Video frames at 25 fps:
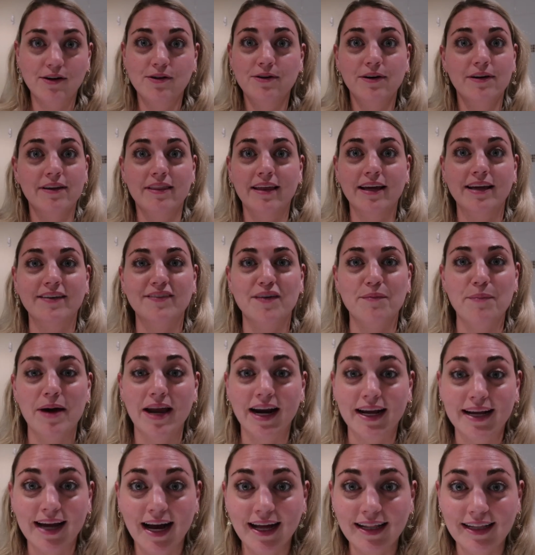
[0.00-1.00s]
Couldn't think of a
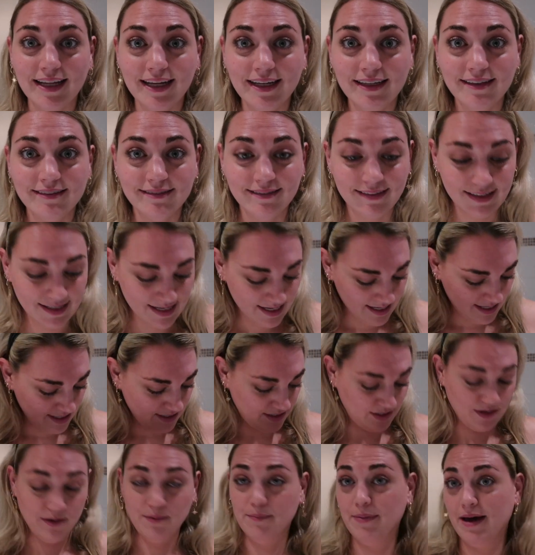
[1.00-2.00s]
better color,
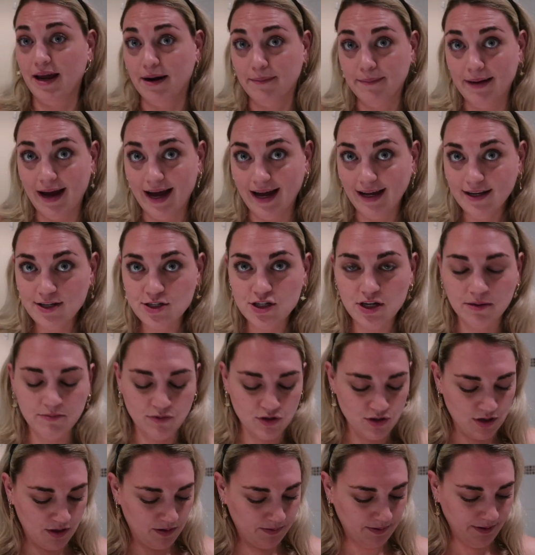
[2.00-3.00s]
so a better match, I'm
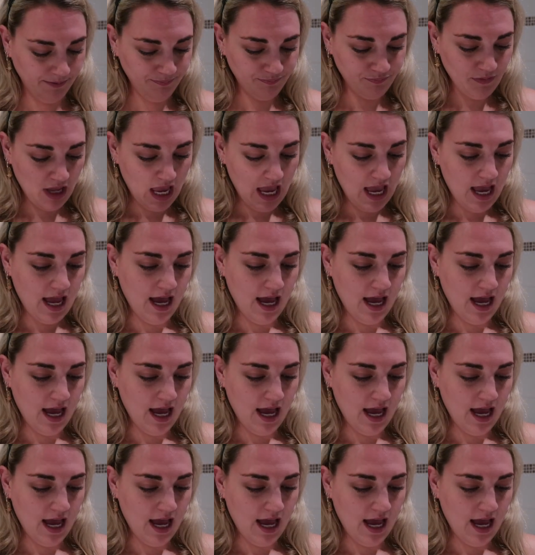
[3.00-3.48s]
sure it will.